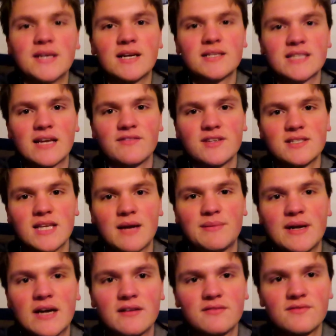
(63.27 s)
because obviously
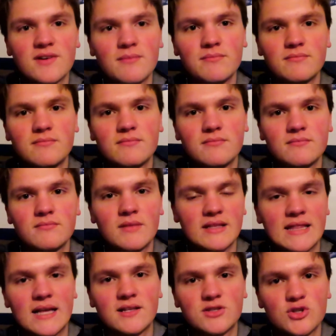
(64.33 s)
I'm not from
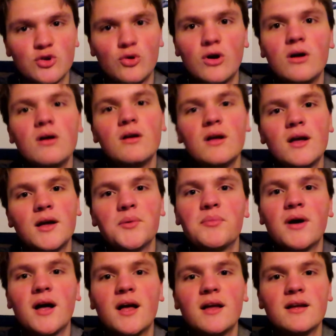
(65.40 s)
like that school,
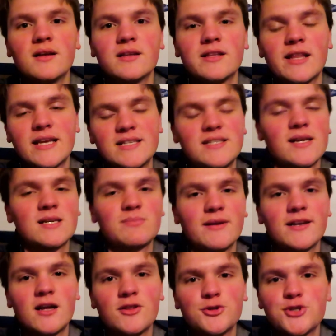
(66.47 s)
but Lacey
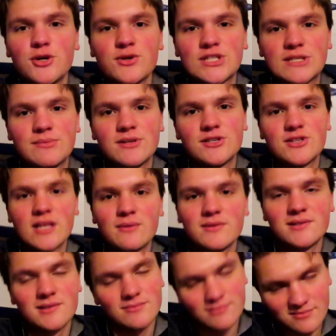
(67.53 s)
explained all the jokes to me, so that
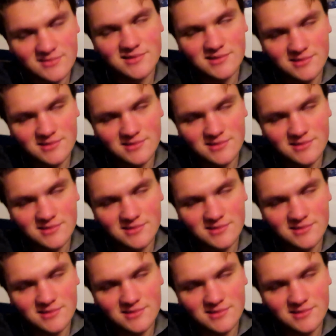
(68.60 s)
was